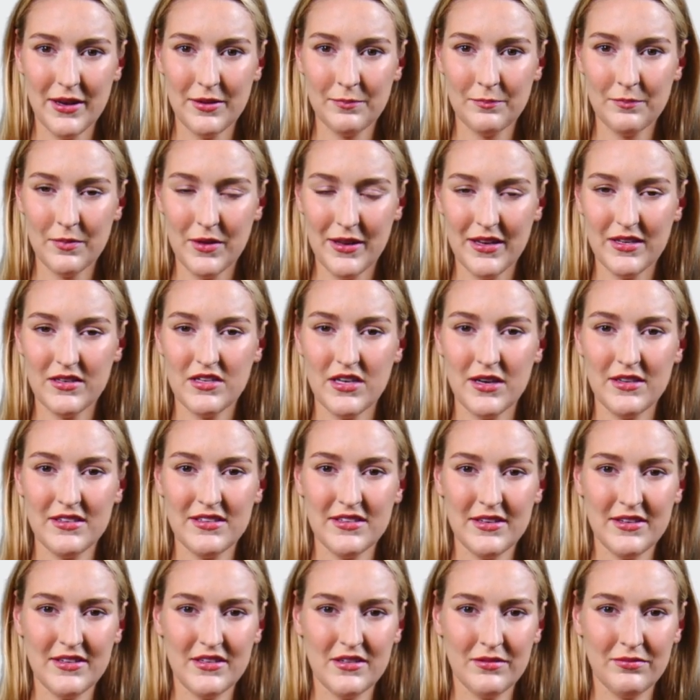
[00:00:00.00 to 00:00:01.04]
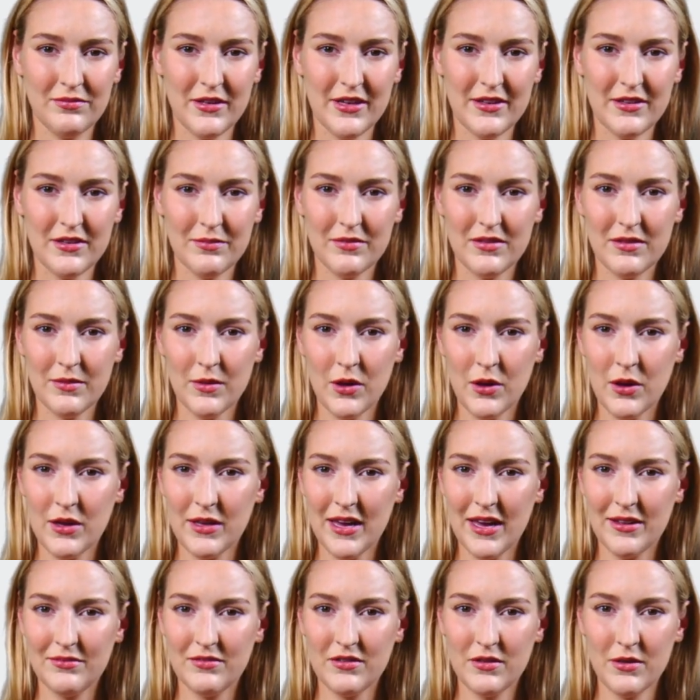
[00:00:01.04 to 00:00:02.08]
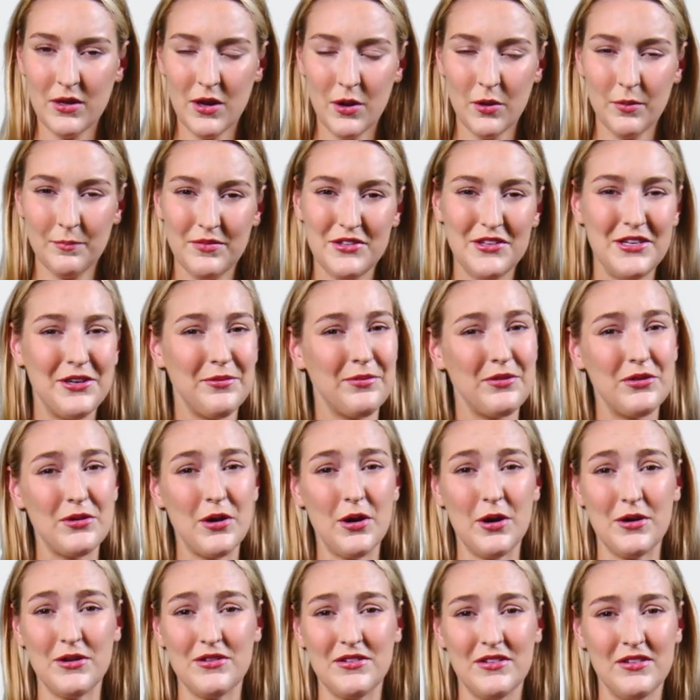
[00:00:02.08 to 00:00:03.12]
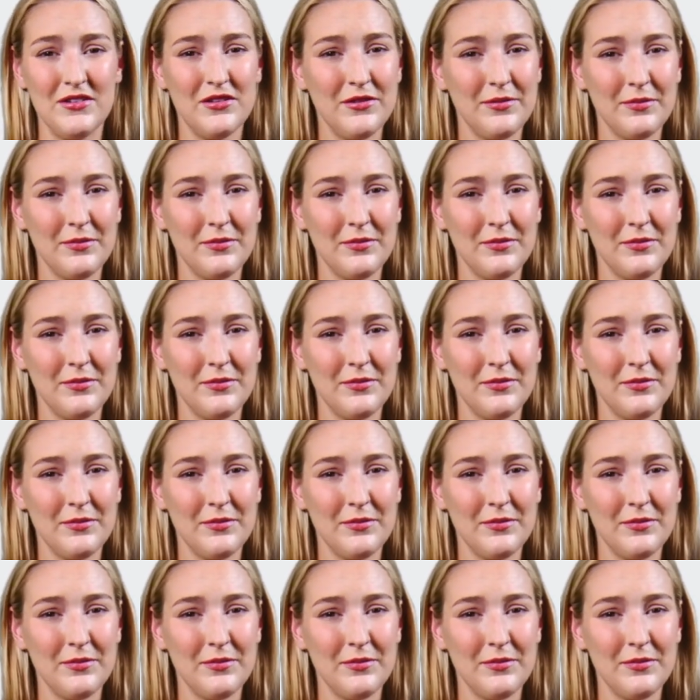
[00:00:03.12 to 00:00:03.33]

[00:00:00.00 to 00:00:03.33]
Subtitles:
bringing justice to victims long after hope seemed lost.